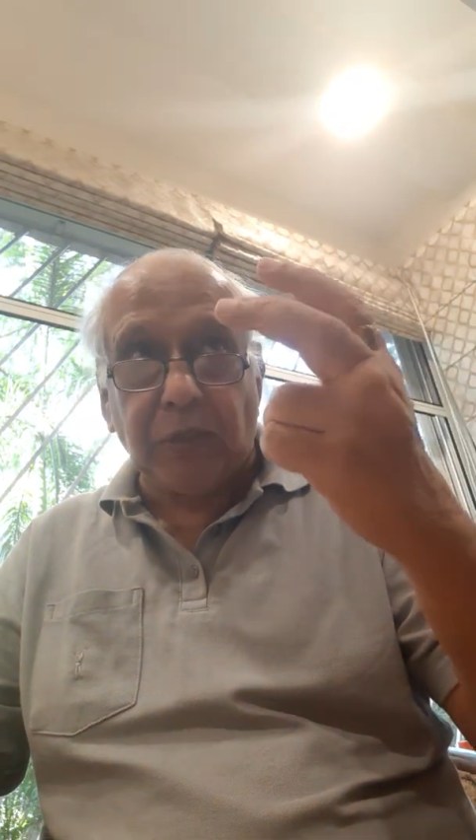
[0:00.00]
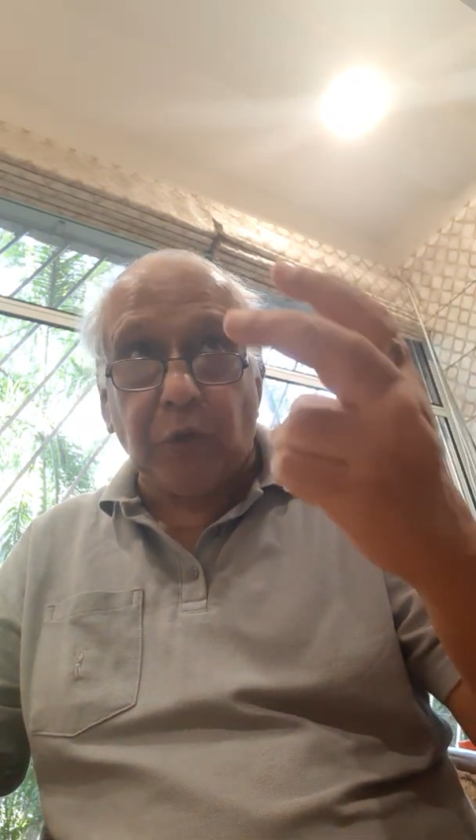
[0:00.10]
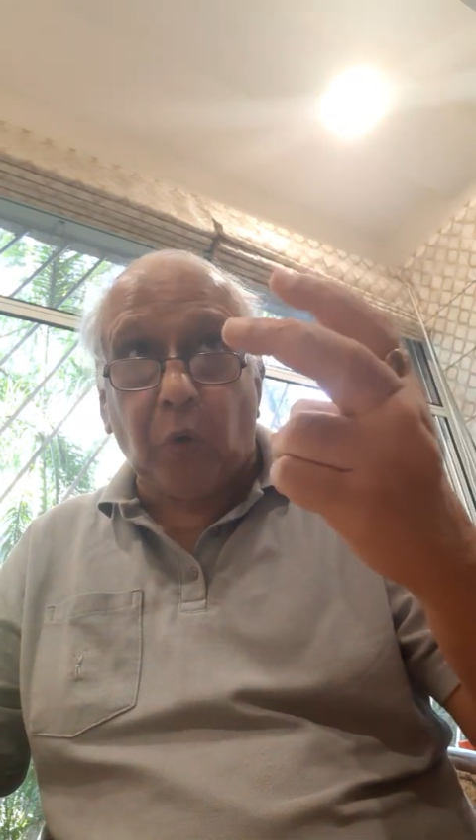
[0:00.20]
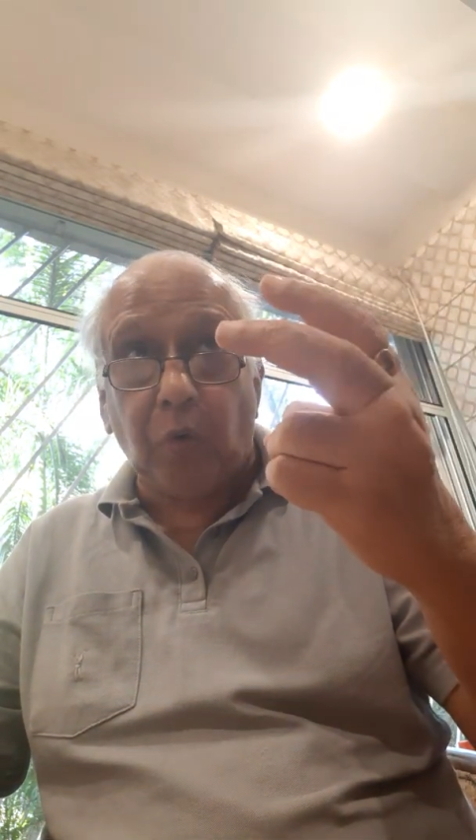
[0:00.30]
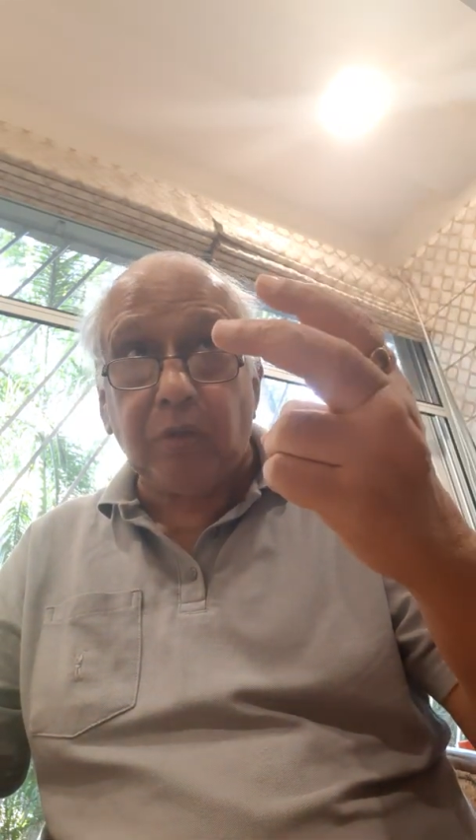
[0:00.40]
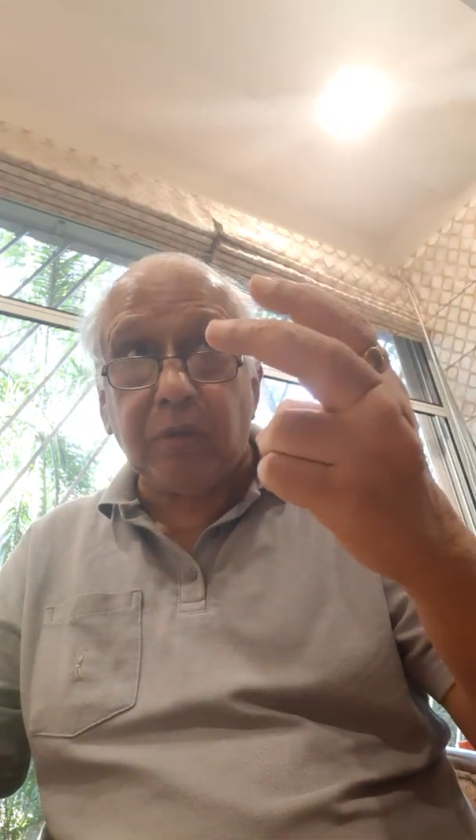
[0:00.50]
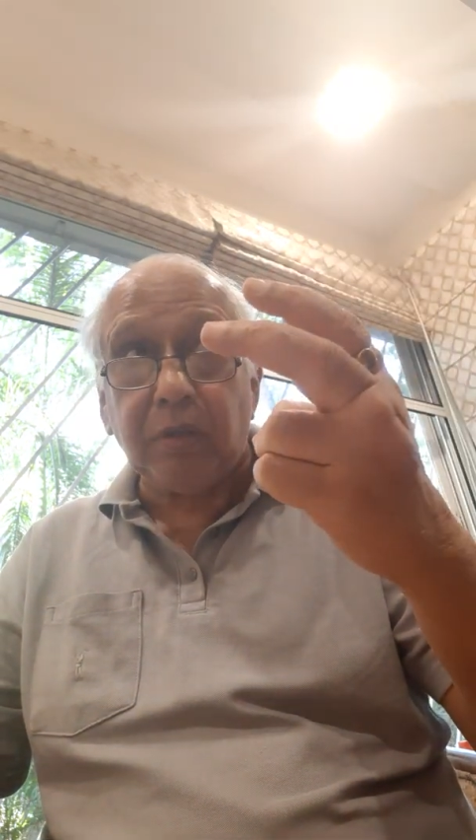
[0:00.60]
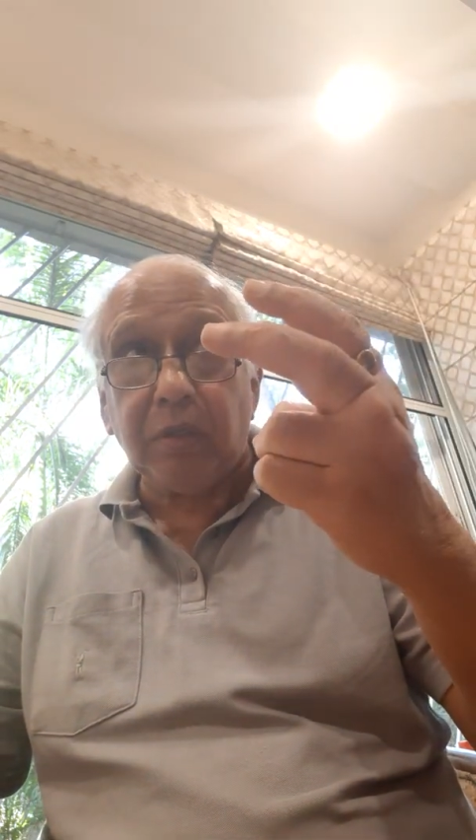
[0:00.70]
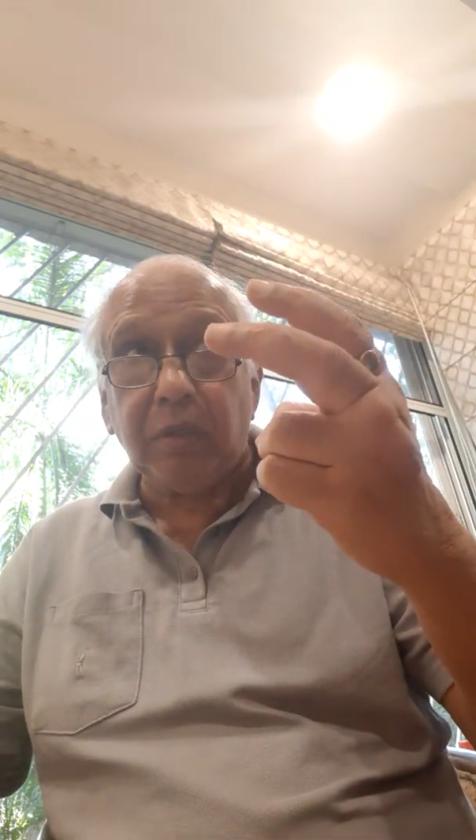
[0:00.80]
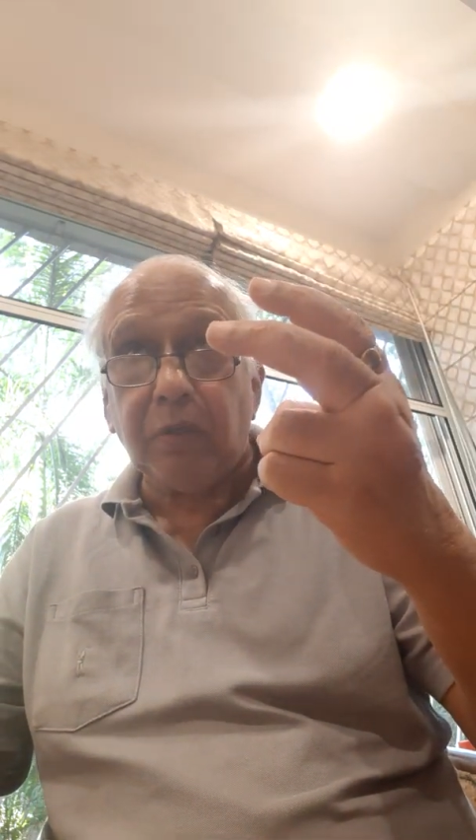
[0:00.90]
Don't
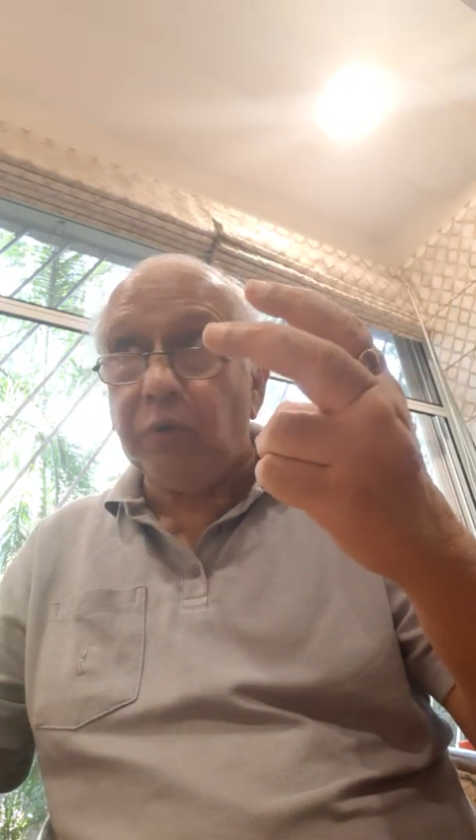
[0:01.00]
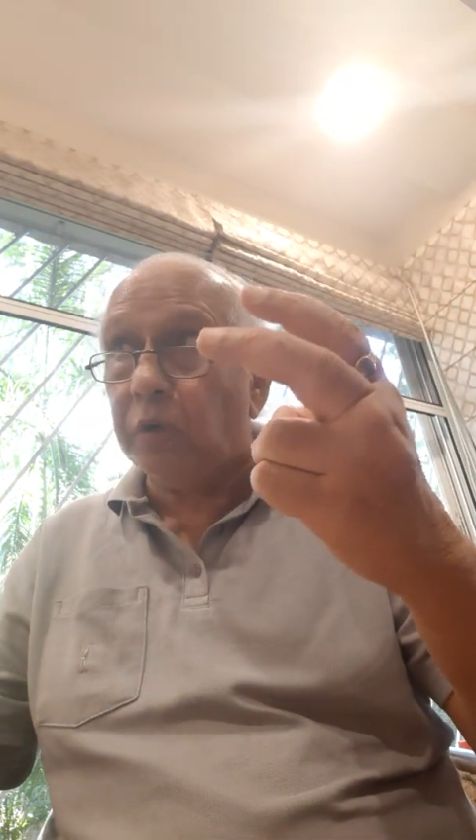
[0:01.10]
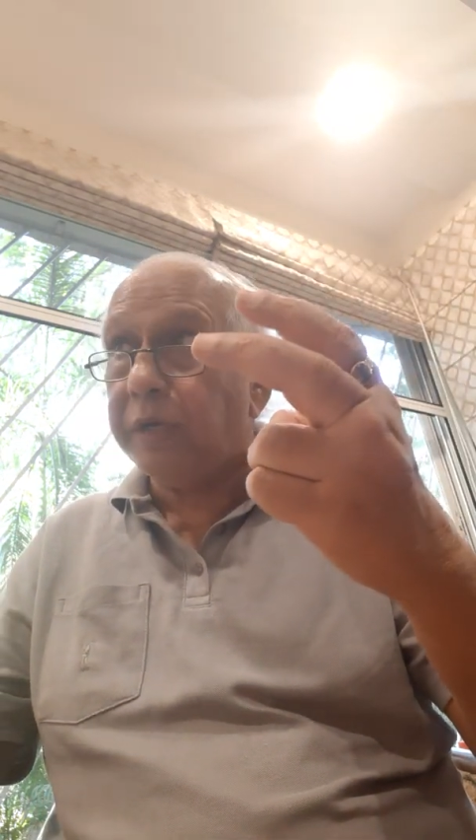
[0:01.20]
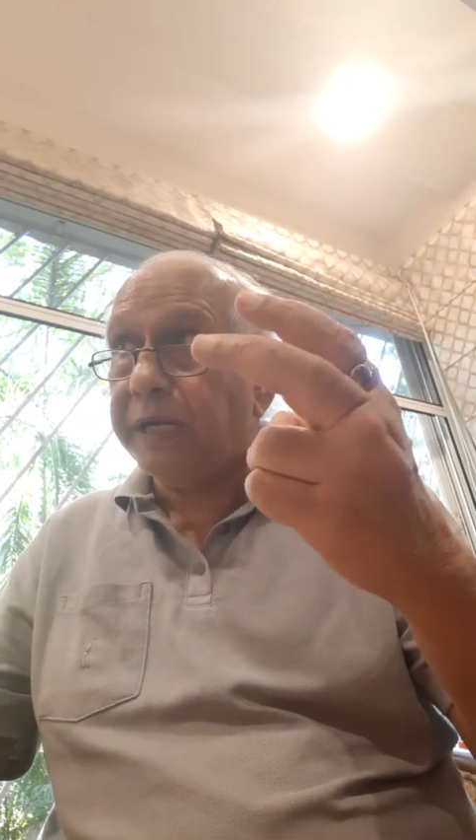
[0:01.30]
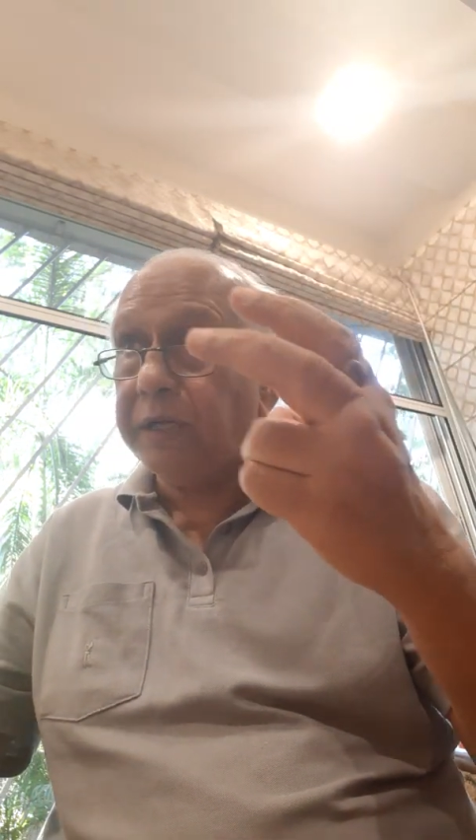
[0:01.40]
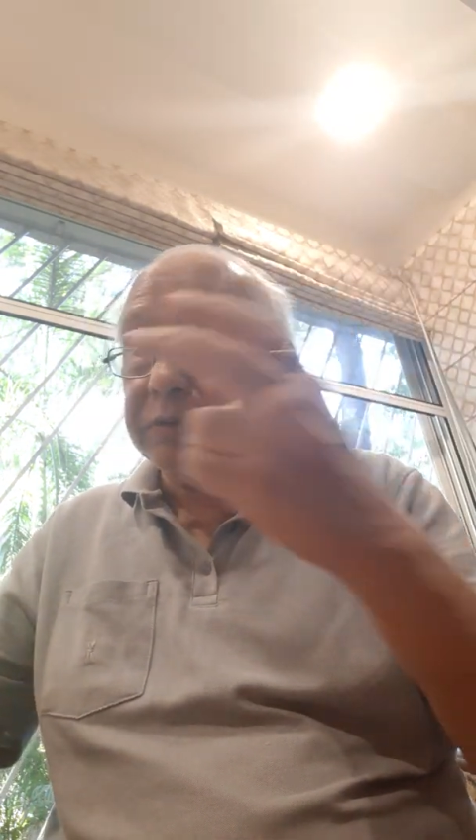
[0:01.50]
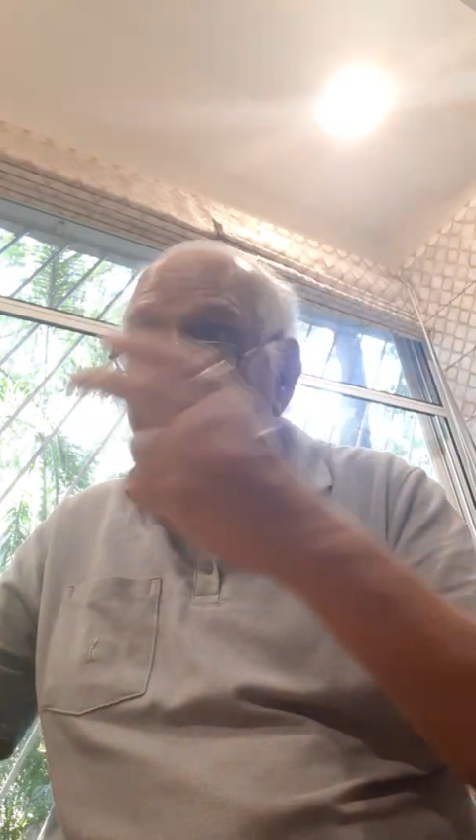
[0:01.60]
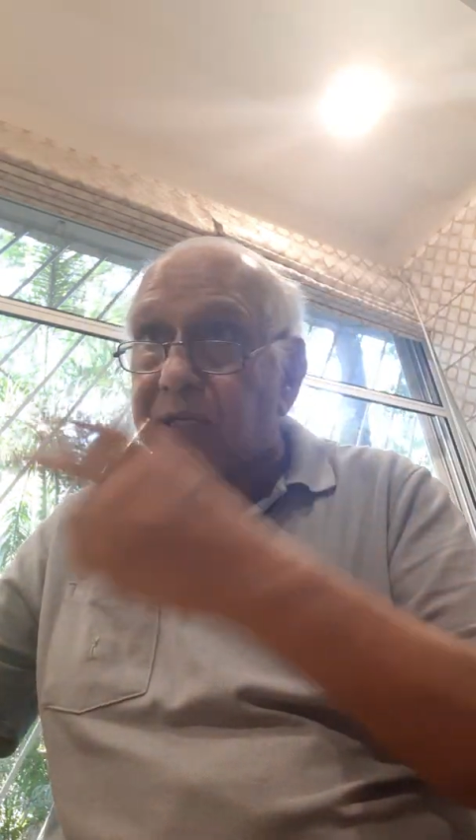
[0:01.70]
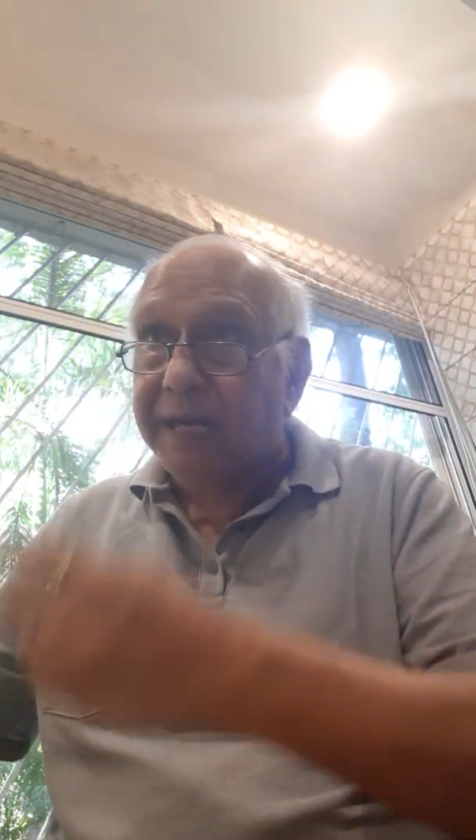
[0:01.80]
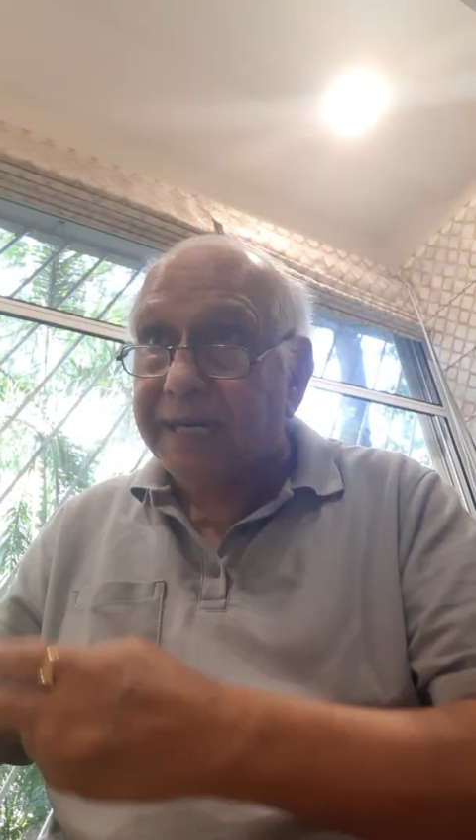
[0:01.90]
look into
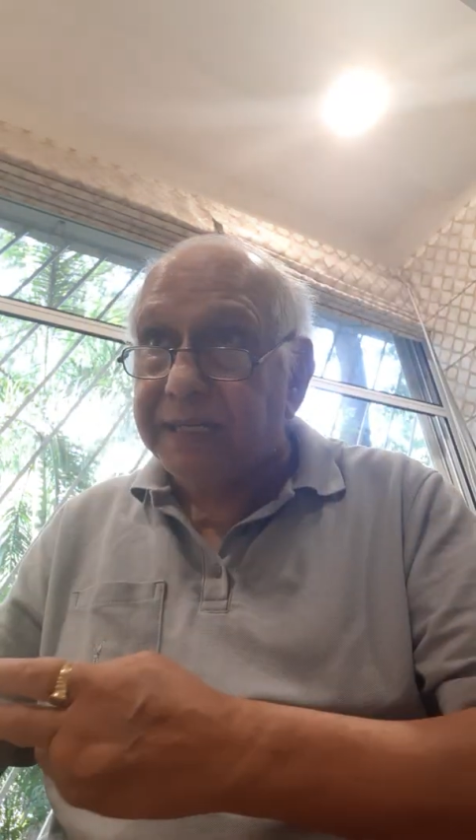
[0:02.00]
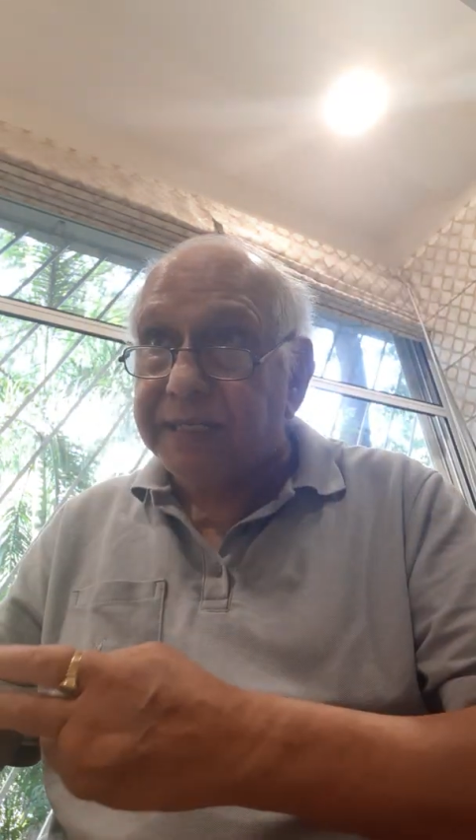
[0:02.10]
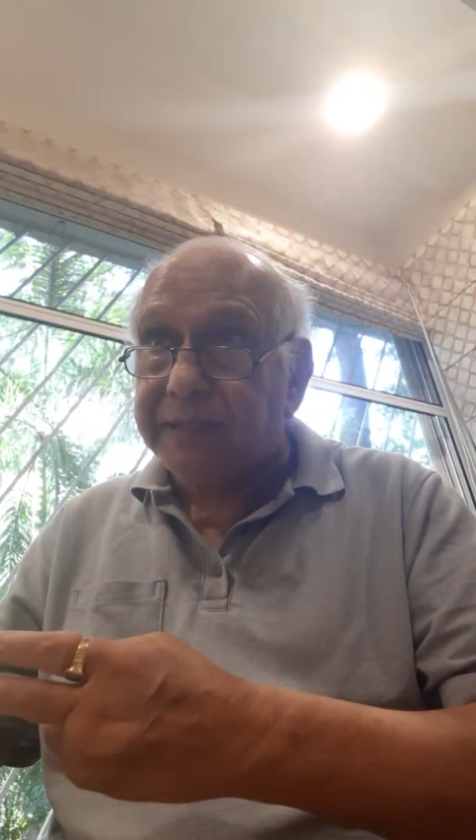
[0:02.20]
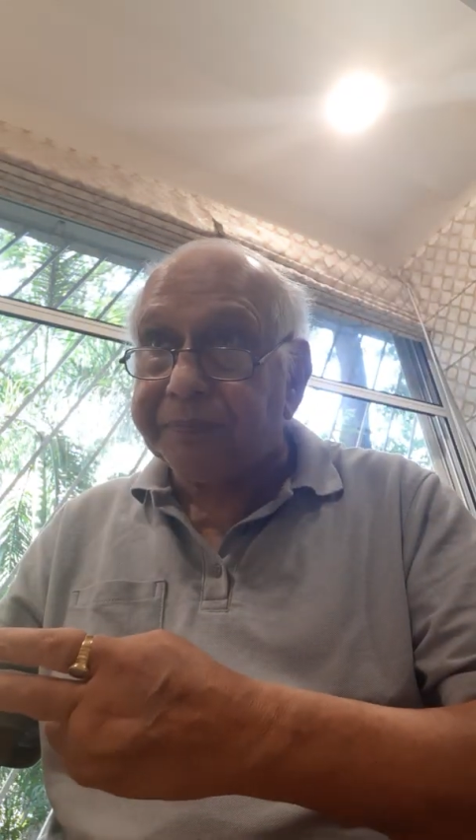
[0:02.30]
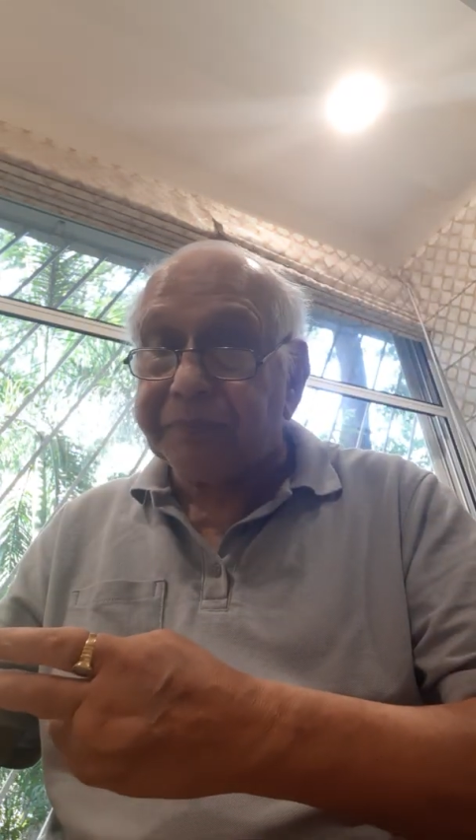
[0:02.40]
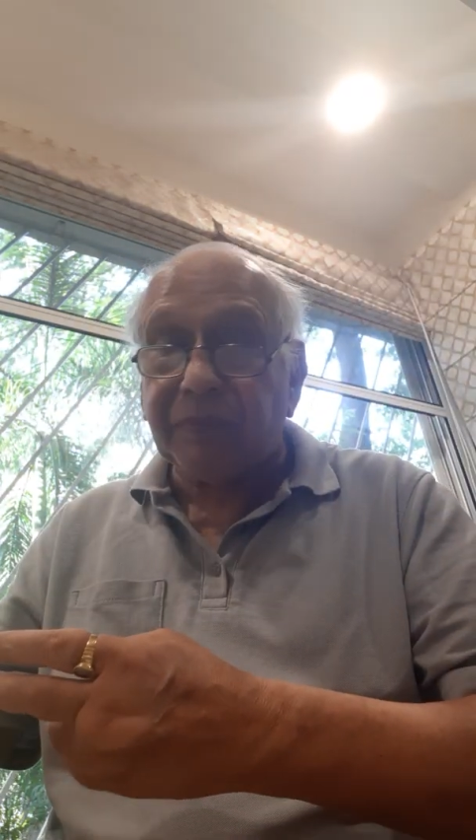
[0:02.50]
the slides